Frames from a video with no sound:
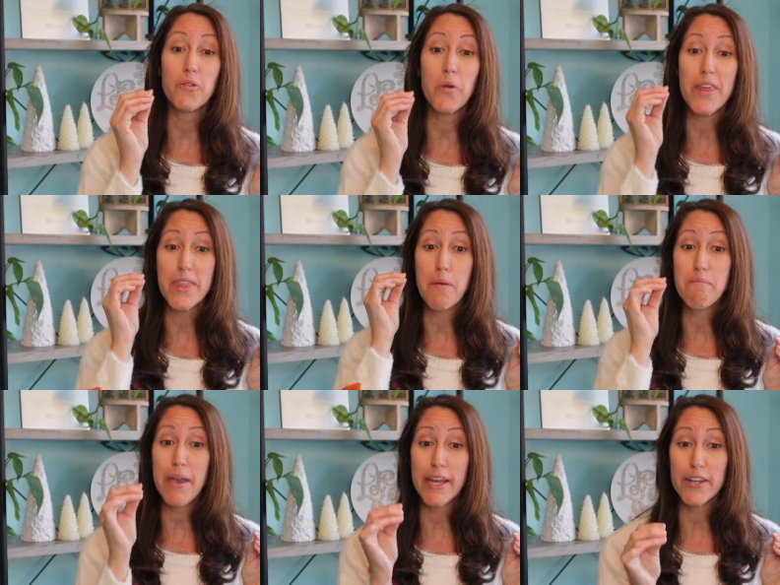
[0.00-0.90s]
with a
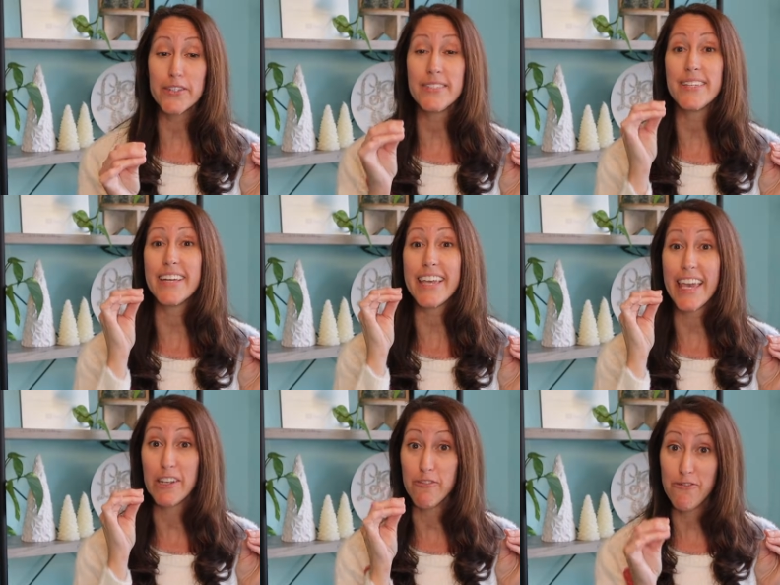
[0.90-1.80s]
parasitic
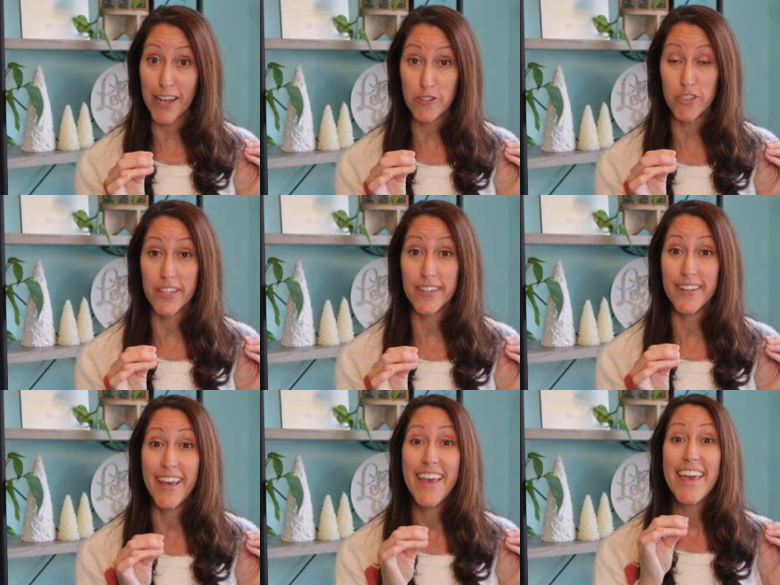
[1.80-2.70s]

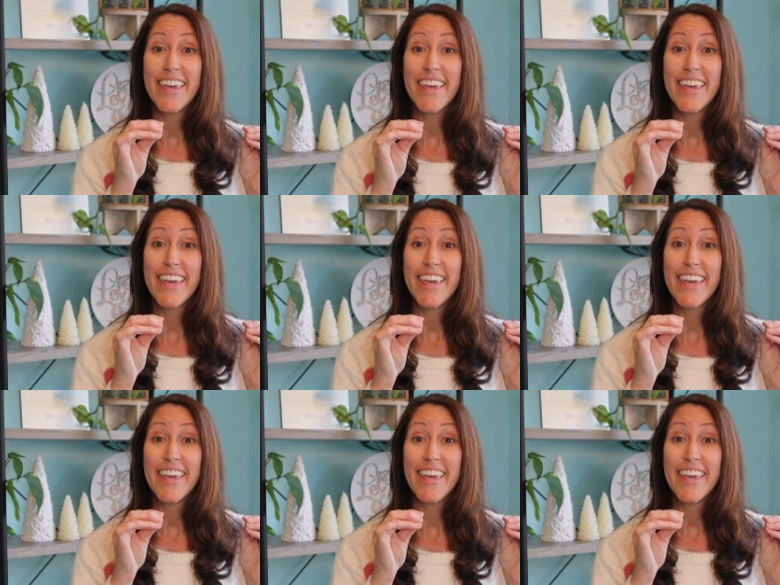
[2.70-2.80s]
infection